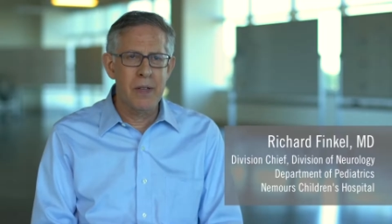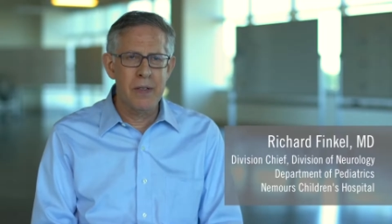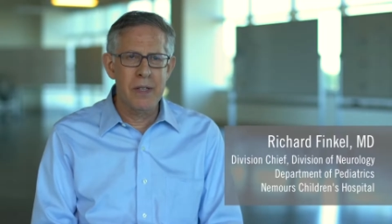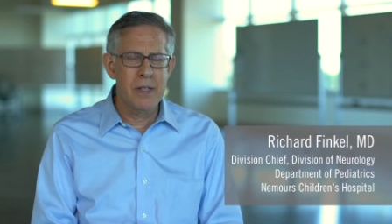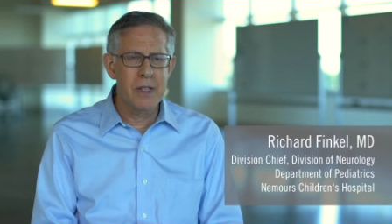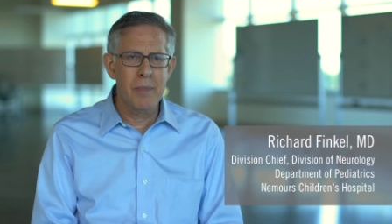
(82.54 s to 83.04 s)
This
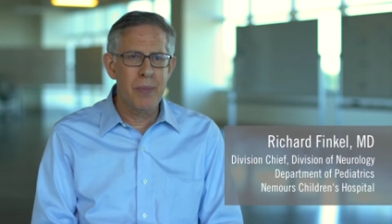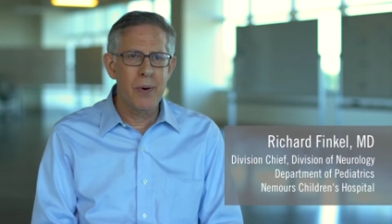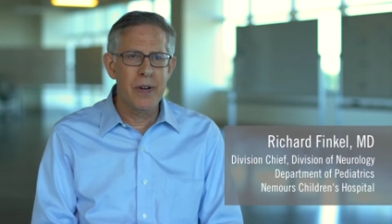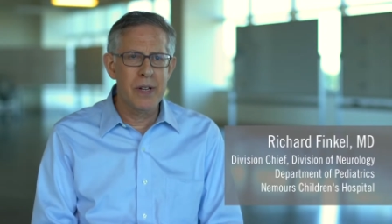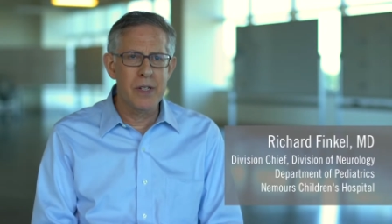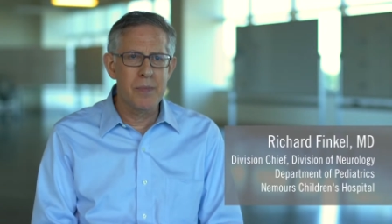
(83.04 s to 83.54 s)
support
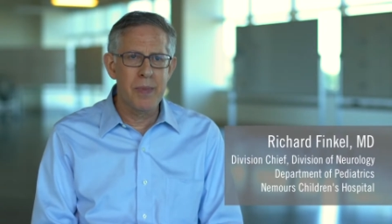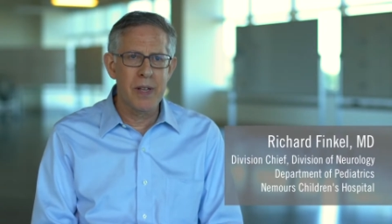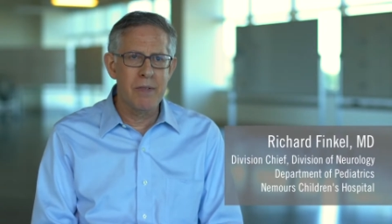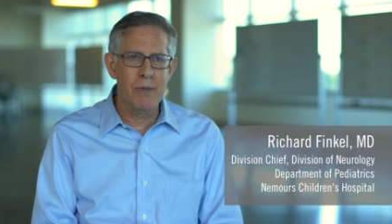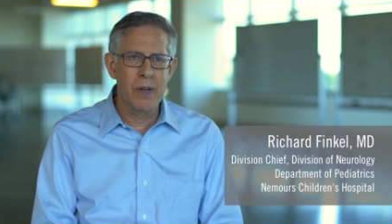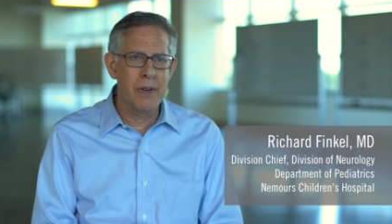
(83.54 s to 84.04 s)
has been
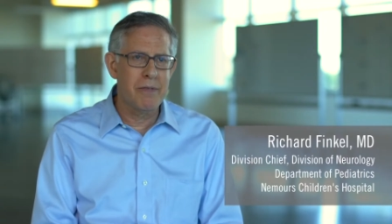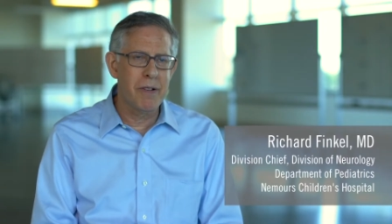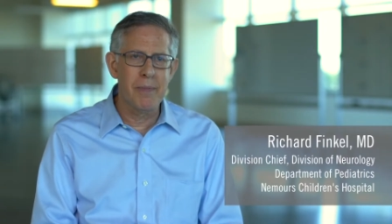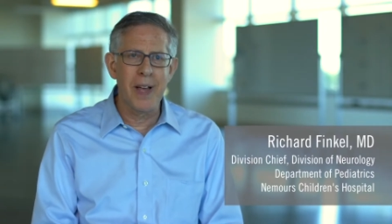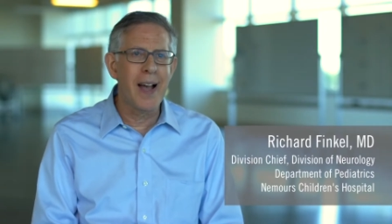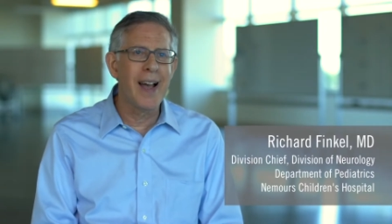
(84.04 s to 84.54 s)
really from the
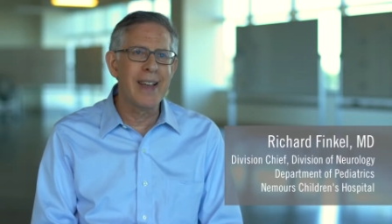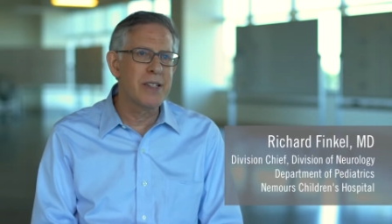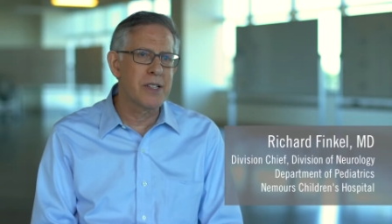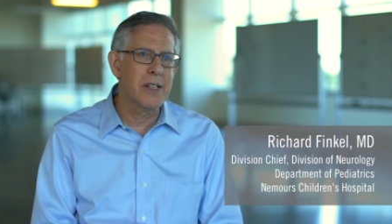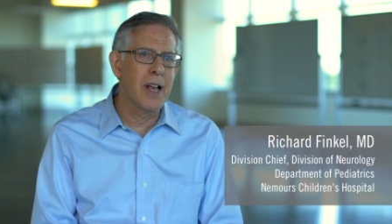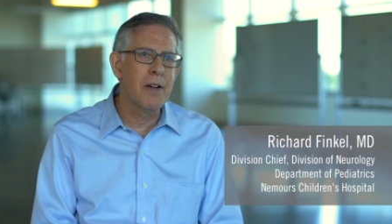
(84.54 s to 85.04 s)
highest
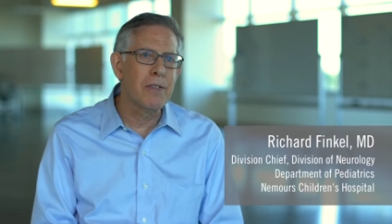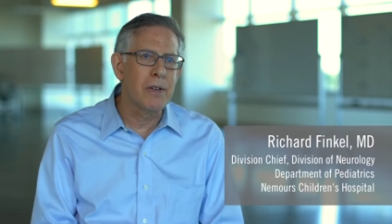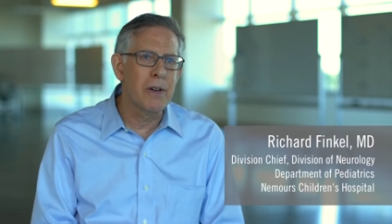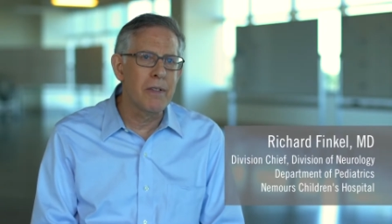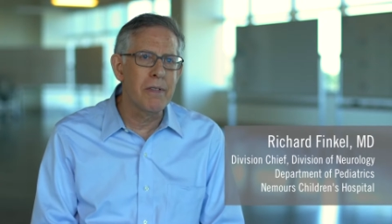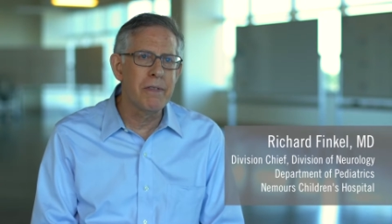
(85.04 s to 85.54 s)
level
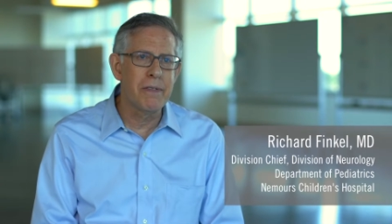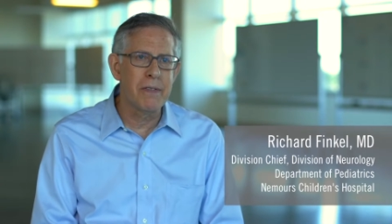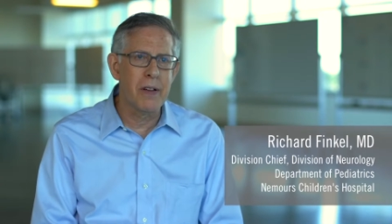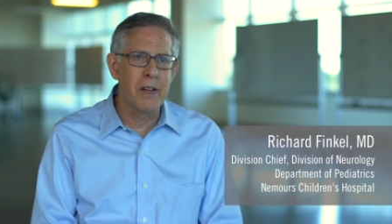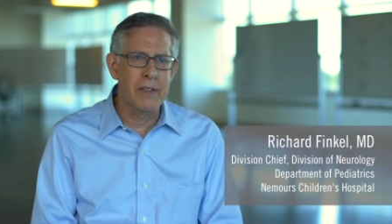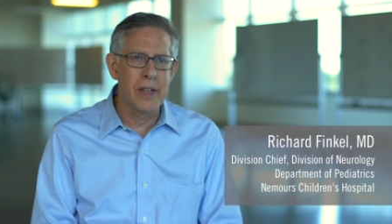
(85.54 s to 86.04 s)
of
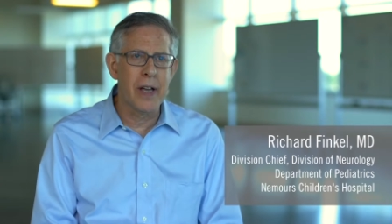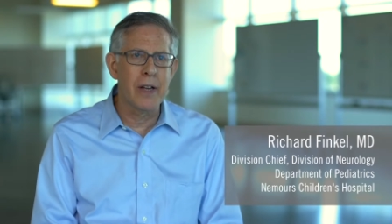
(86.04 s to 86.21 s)
the